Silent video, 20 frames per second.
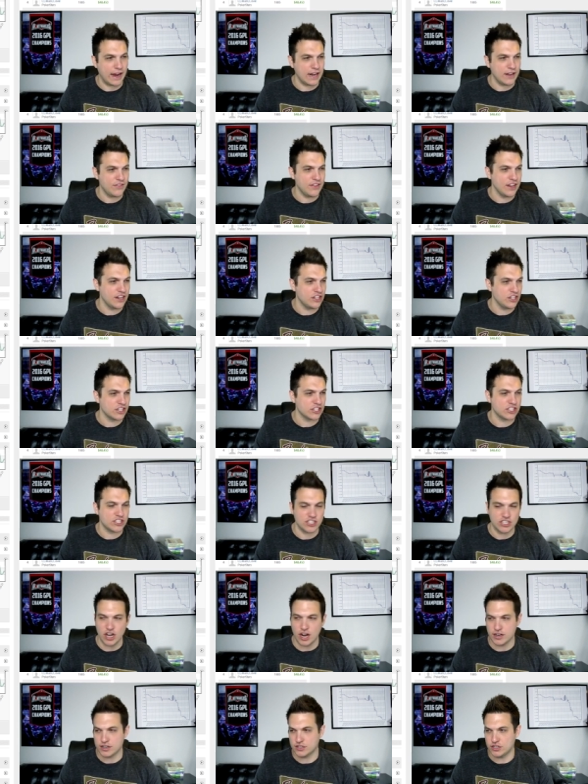And if he had just
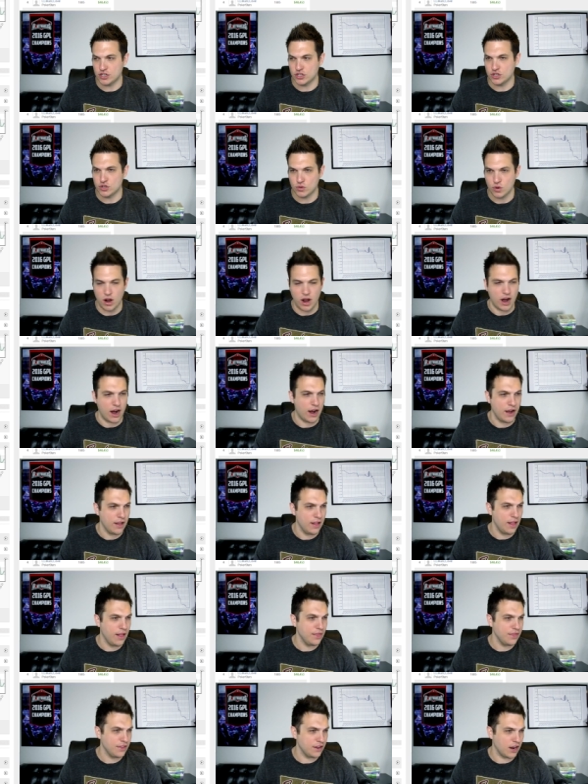stuck to draw,
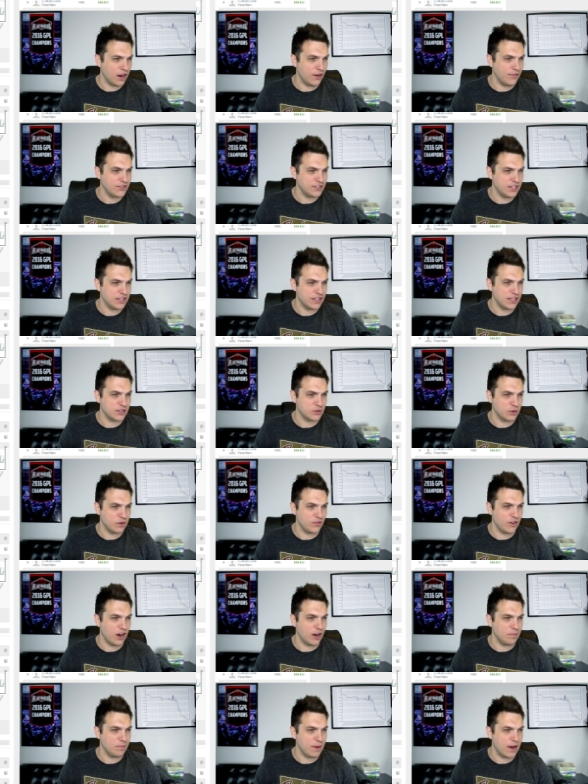then obviously things would have
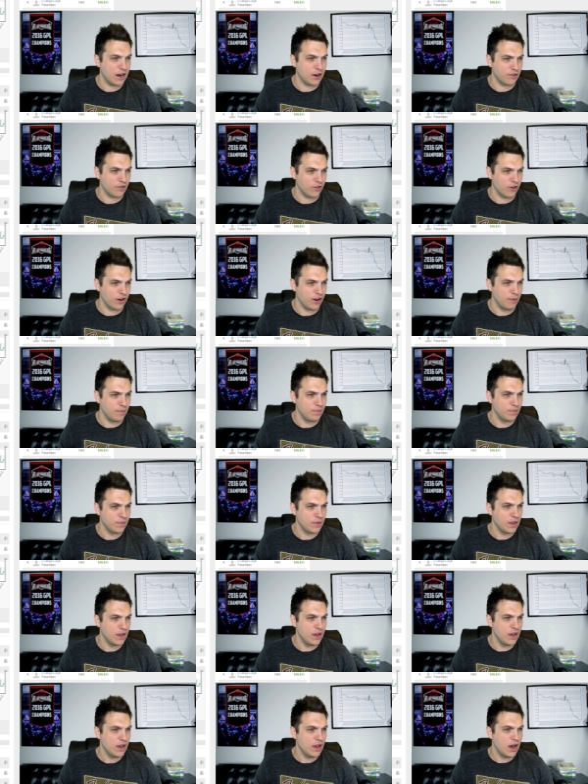gone better for him.
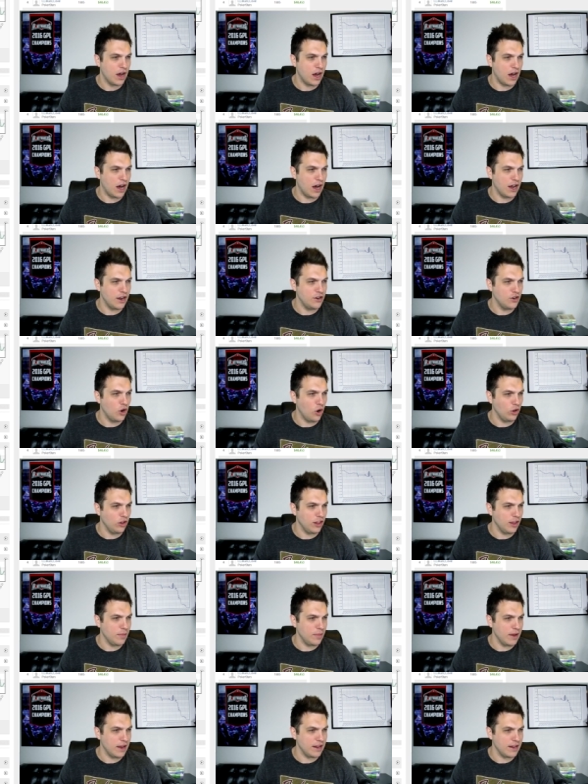No
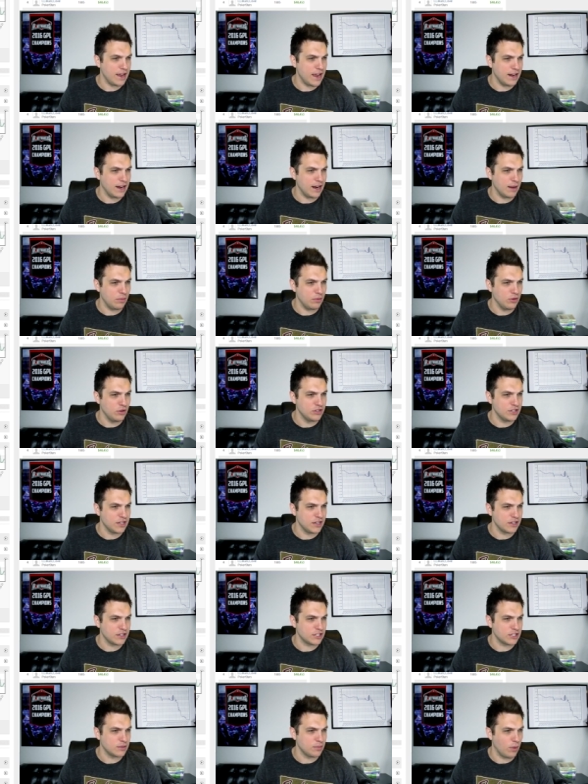Limit, he ended up
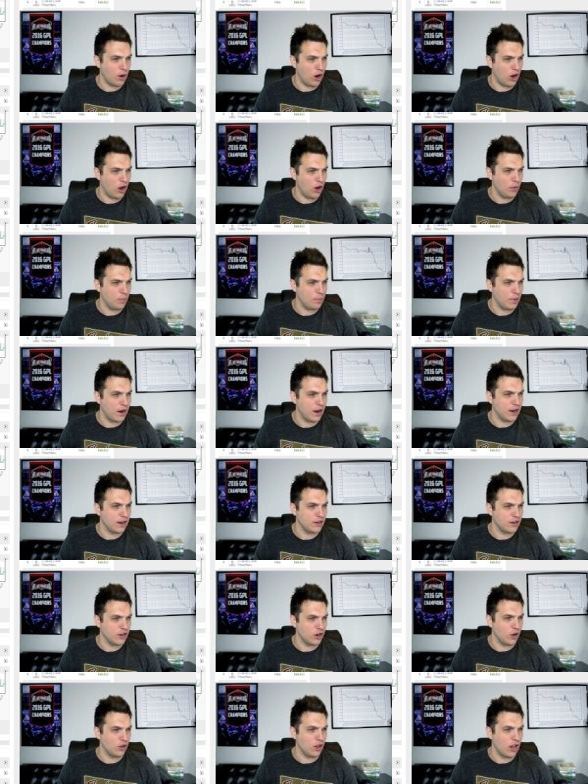losing small, but,
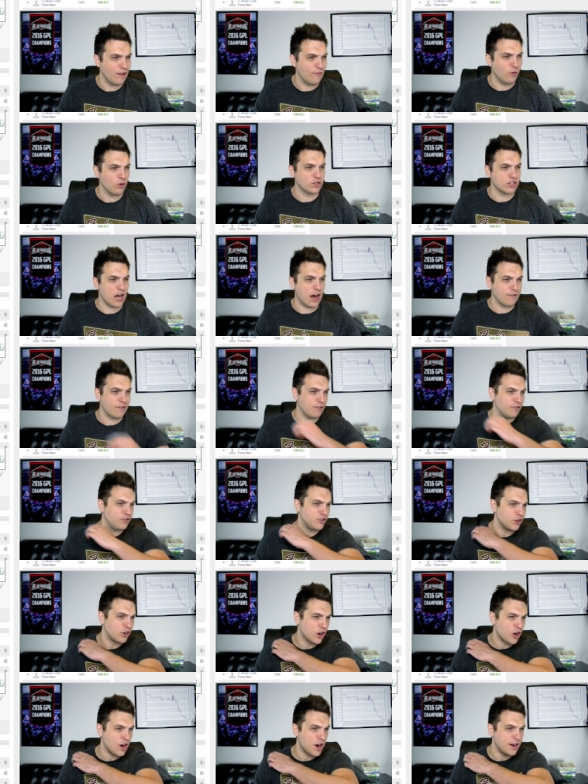you know, a lot of it was off of
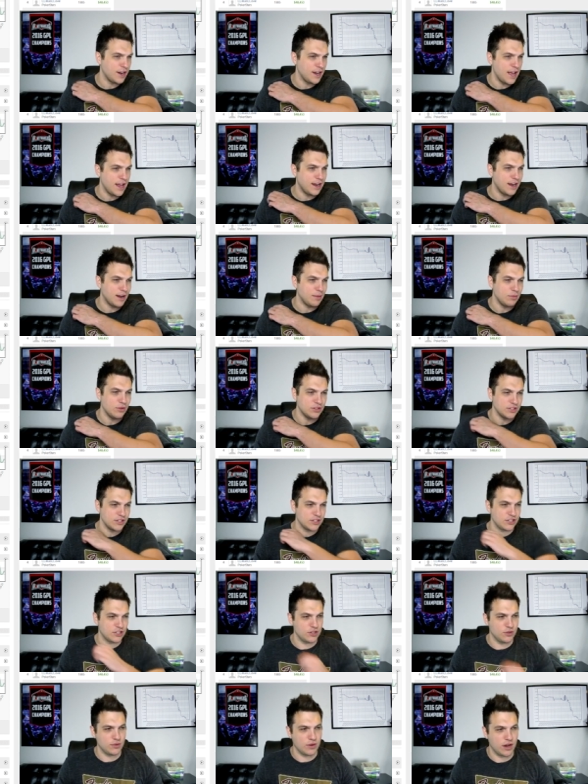Durr, and he ended up losing
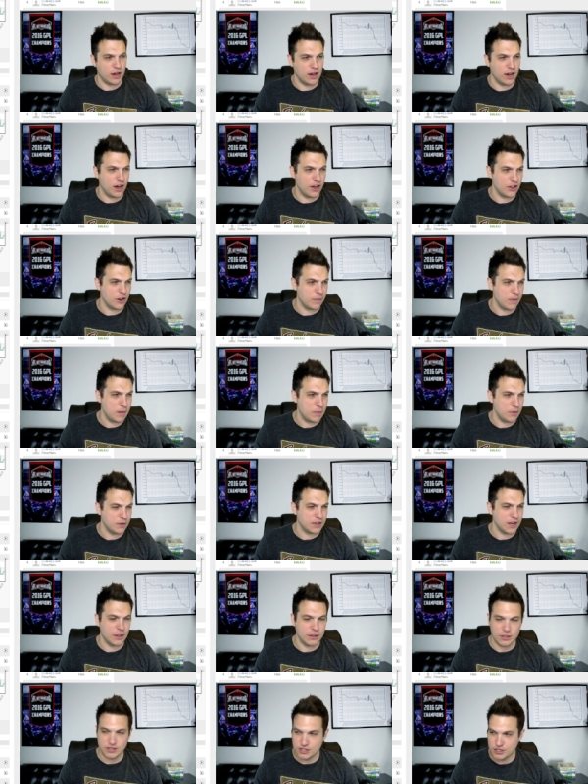to other people
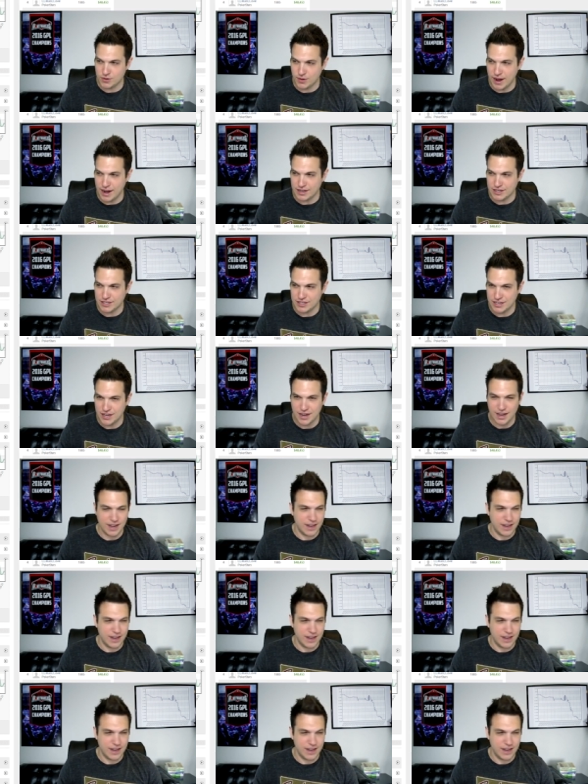down the stretch.